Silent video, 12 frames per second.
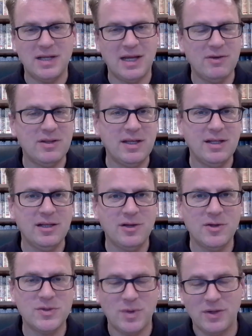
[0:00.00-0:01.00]
and everything that
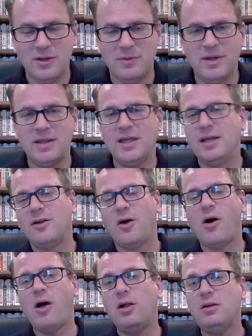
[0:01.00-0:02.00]
goes with them, and then
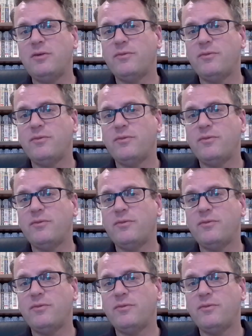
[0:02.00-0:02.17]
all